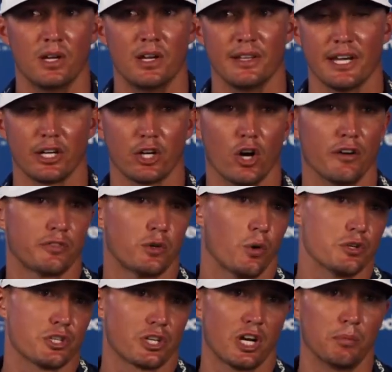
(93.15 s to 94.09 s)
that golf
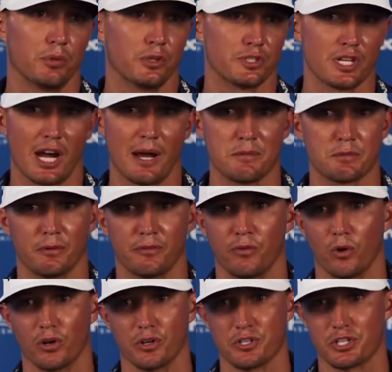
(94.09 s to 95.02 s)
course a couple of times
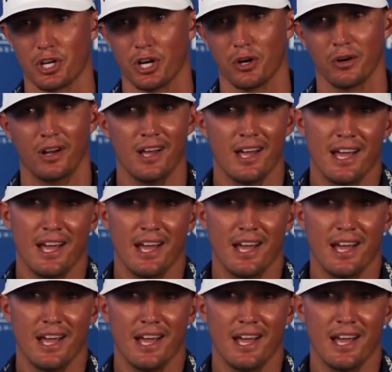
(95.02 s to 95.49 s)
before, so